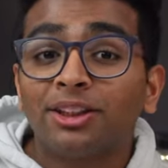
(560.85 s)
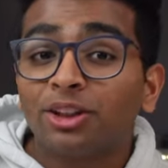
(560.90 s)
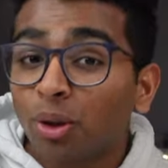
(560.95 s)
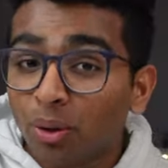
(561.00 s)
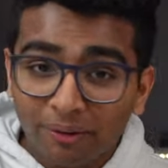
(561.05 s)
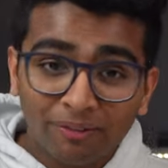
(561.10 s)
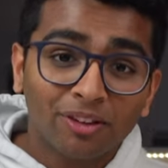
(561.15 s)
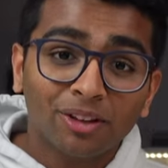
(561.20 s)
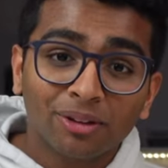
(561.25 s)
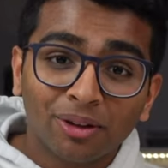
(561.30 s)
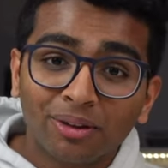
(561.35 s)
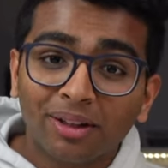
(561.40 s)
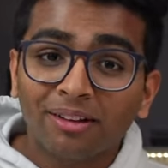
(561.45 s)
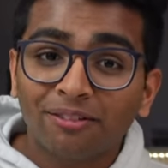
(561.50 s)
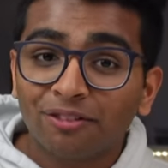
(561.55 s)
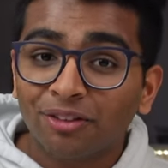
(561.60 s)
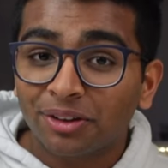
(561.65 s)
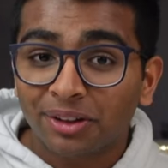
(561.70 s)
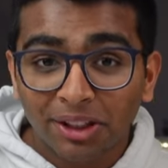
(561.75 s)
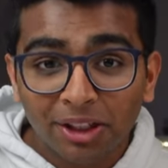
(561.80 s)
So if you're looking
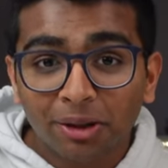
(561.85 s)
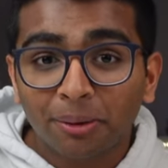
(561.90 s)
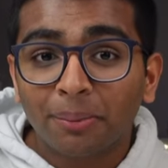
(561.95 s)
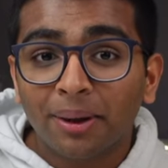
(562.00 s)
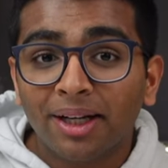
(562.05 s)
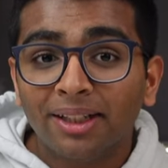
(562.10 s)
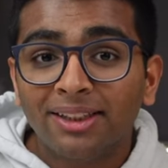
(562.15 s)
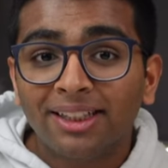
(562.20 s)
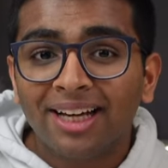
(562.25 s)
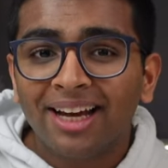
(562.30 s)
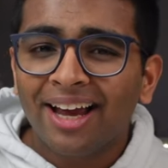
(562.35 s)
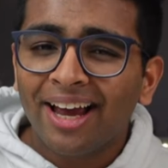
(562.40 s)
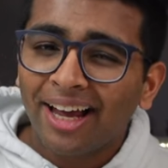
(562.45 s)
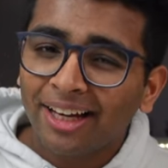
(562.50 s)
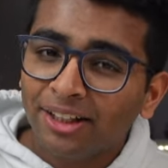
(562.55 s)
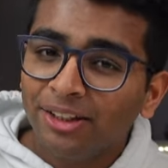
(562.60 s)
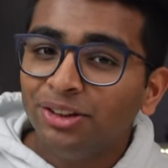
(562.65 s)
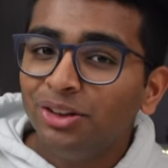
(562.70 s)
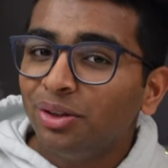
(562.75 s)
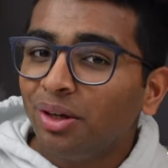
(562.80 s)
for earbuds
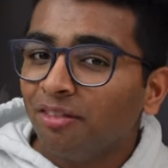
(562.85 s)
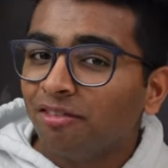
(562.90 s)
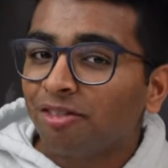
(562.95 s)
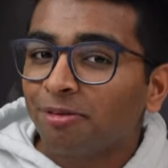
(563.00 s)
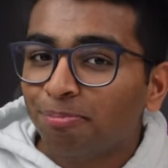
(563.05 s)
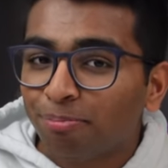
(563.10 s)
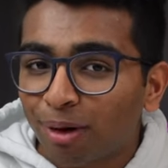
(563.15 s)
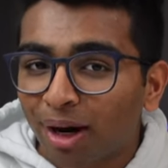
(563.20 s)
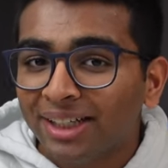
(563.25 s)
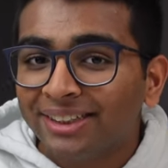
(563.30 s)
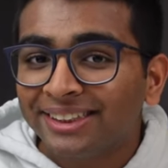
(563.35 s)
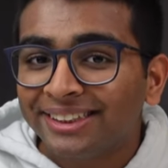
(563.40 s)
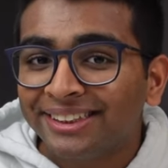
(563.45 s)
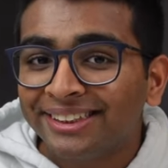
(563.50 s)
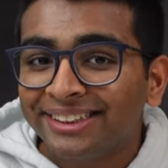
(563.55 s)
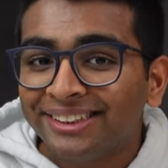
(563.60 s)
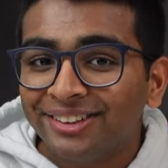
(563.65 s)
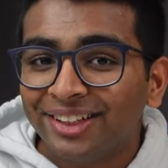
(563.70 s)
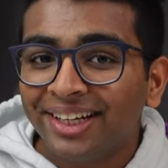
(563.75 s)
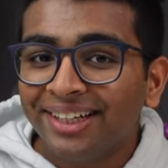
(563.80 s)
and you do have a price
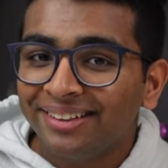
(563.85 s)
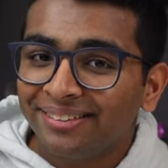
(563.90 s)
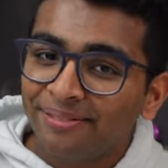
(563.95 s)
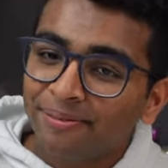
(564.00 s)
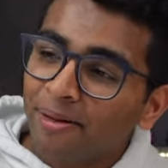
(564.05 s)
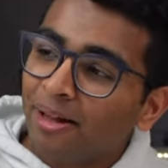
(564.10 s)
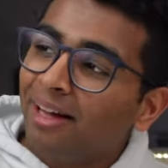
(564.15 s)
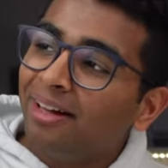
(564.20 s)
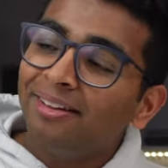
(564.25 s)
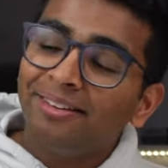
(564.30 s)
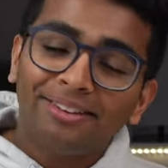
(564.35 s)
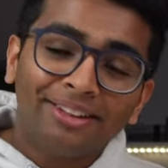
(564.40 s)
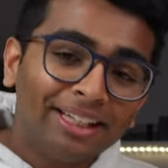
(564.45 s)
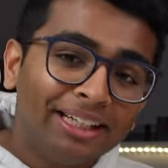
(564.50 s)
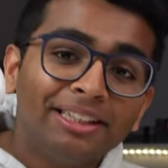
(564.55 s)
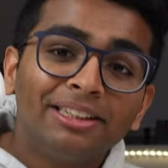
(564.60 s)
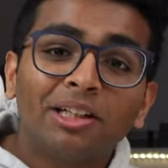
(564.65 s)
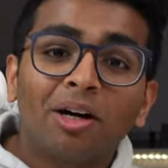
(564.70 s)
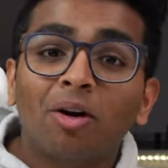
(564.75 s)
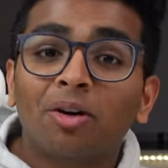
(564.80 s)
constraint,
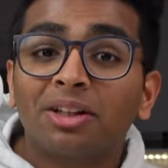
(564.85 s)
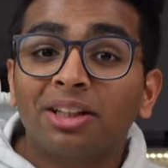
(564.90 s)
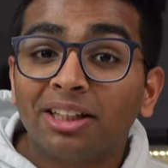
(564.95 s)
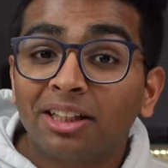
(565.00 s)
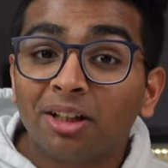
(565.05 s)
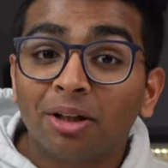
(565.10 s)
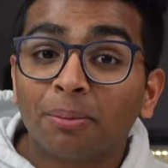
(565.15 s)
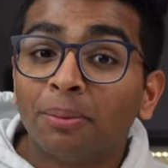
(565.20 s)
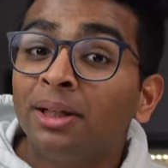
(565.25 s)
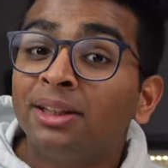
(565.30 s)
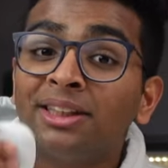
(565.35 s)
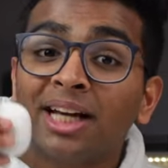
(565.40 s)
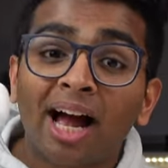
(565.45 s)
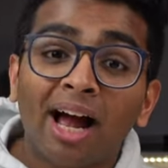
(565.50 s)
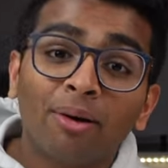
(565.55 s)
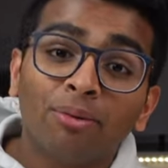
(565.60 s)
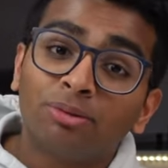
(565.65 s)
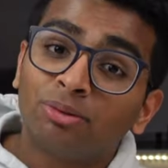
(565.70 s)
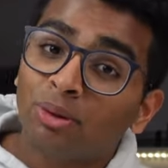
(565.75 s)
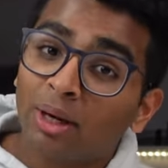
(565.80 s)
these are the earbuds
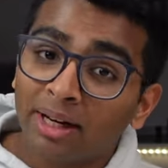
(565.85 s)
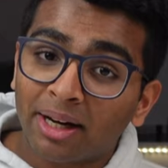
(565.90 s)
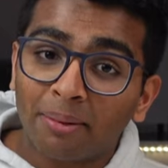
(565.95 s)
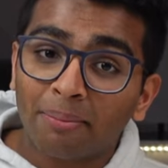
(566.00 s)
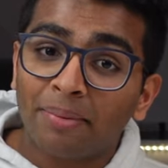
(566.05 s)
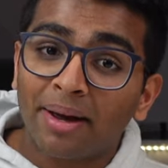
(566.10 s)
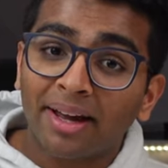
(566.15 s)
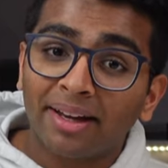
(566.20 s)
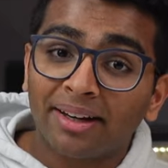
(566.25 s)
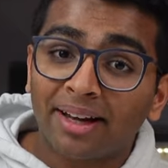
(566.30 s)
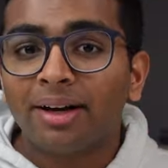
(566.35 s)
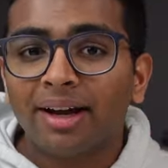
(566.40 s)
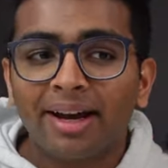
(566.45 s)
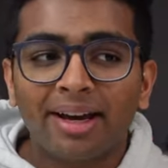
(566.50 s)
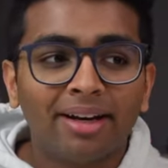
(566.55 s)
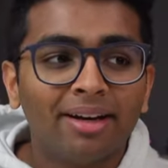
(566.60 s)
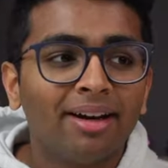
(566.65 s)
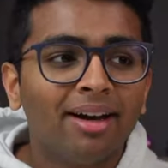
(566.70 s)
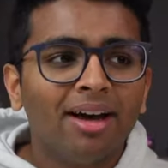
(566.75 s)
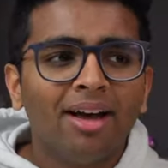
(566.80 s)
I would recommend.
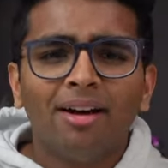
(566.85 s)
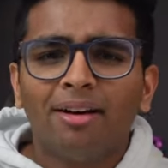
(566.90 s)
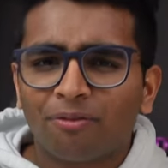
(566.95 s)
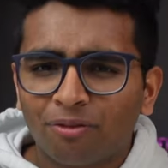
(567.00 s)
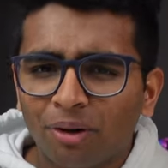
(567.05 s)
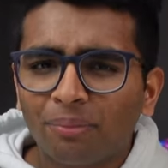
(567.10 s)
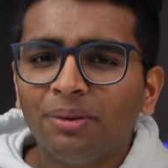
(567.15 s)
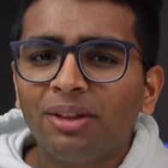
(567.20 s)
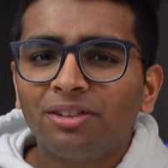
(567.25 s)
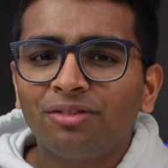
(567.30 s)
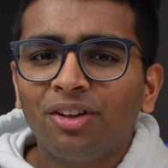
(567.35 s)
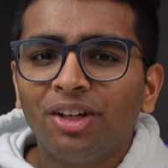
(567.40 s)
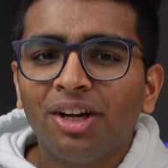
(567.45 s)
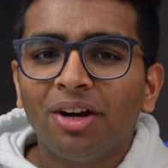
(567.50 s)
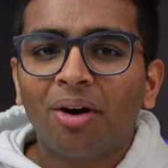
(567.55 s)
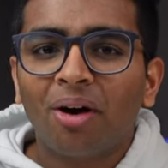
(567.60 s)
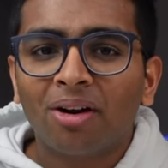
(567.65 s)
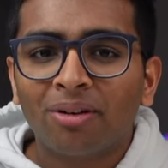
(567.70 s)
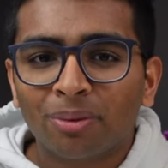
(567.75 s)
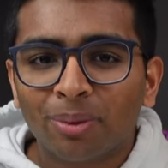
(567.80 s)
And from this
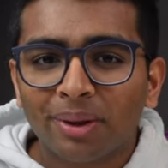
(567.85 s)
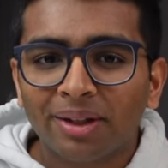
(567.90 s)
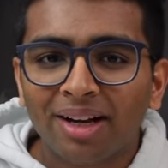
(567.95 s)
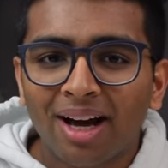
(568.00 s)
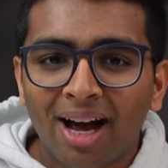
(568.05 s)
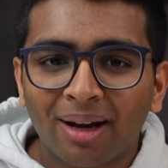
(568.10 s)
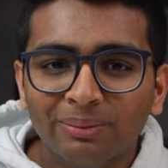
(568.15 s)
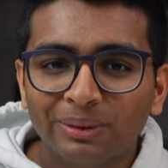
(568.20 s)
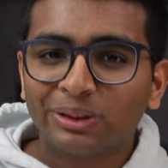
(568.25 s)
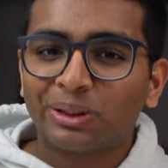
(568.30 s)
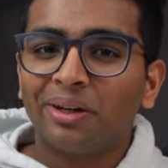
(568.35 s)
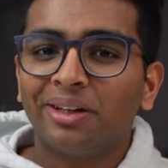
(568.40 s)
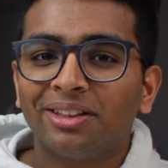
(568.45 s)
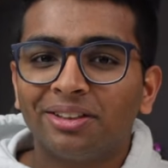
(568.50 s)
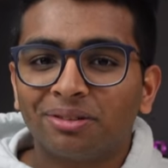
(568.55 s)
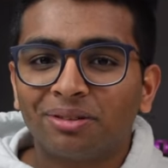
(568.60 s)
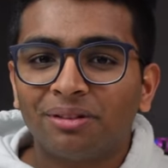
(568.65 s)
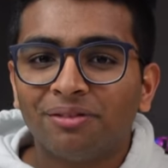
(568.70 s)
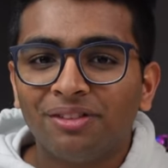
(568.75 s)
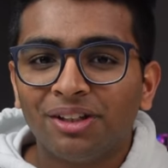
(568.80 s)
video onward, I'm starting
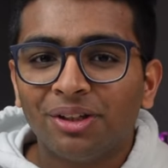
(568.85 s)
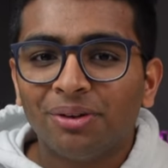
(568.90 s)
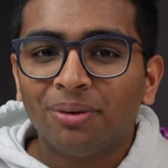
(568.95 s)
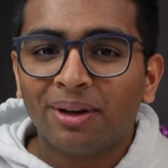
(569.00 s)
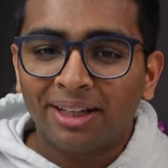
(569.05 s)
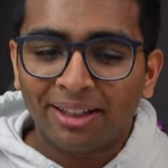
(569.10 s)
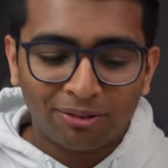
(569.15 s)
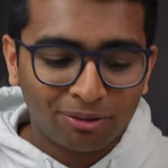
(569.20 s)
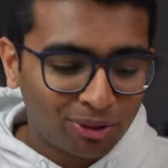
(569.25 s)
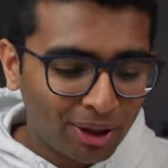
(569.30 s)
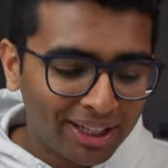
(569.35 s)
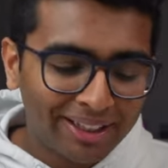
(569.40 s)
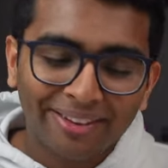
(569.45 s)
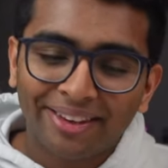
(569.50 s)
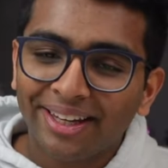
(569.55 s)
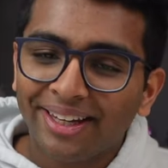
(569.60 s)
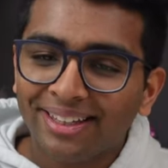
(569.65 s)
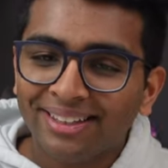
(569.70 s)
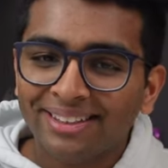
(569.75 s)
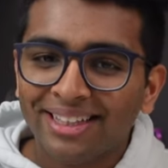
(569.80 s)
to review and rate
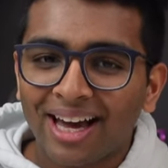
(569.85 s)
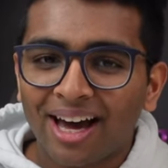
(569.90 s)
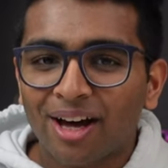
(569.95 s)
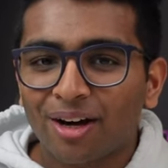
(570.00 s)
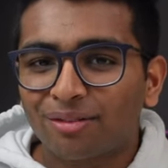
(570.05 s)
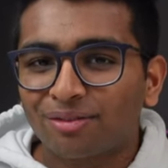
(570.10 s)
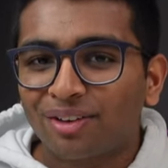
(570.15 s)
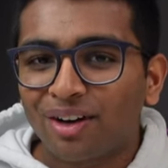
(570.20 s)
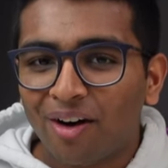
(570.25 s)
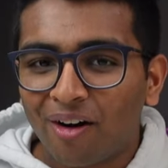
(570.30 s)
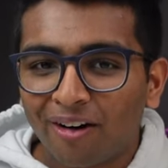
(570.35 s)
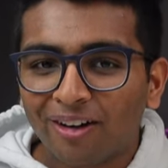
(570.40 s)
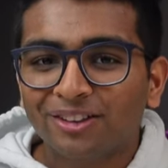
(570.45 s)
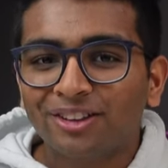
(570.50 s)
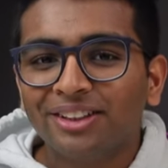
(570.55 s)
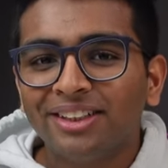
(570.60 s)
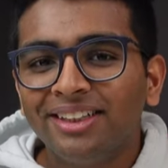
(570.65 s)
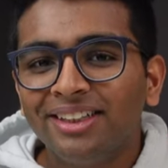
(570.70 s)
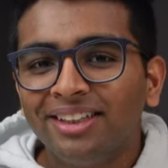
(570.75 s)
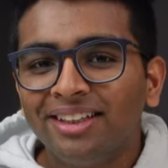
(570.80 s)
things out of
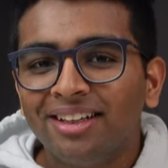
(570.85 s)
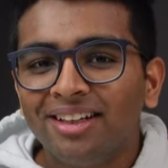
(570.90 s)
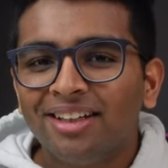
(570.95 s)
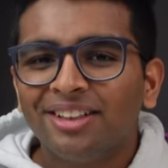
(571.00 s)
100.